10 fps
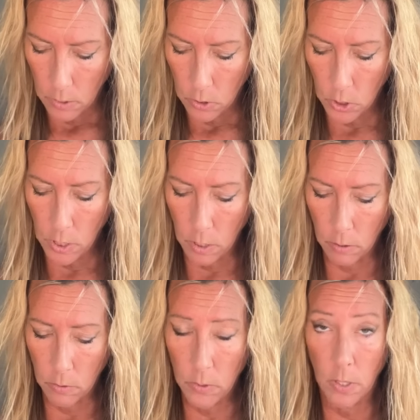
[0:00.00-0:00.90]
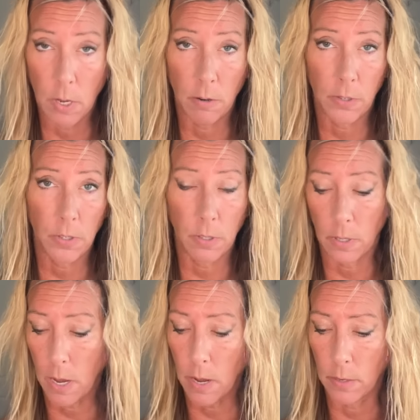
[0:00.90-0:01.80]
She knows the universal
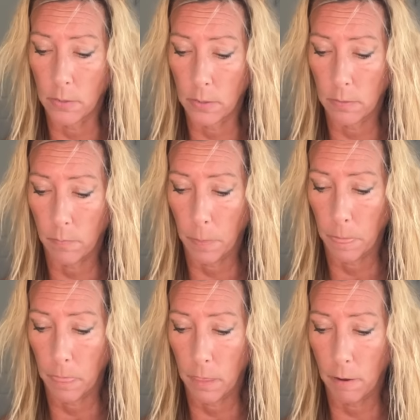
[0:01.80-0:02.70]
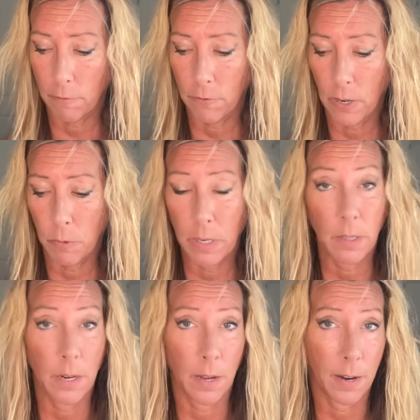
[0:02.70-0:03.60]
laws of free will
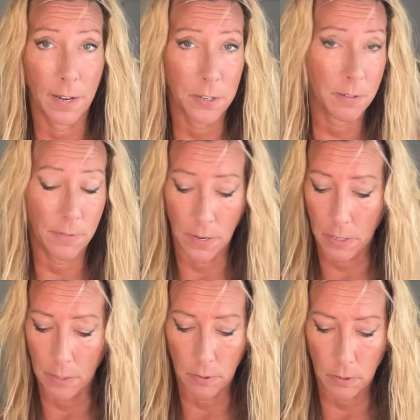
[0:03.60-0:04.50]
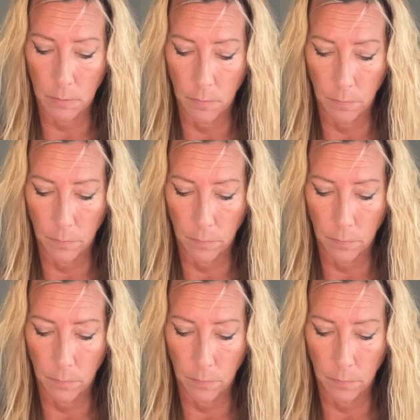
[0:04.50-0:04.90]
and non-interference.